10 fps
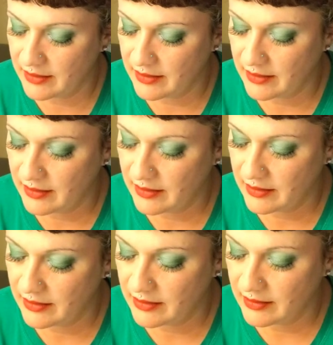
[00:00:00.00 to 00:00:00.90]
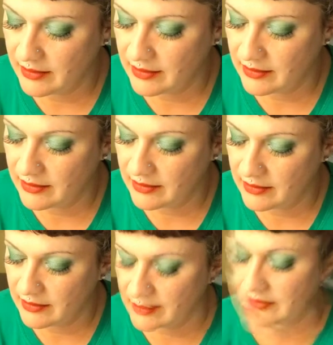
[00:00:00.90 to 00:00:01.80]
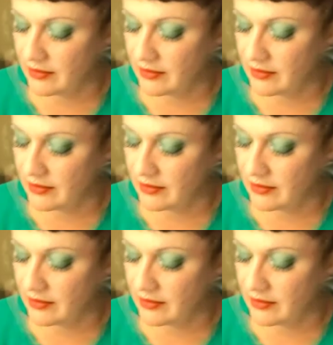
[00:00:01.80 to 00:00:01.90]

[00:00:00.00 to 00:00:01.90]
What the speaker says: Nothing is said.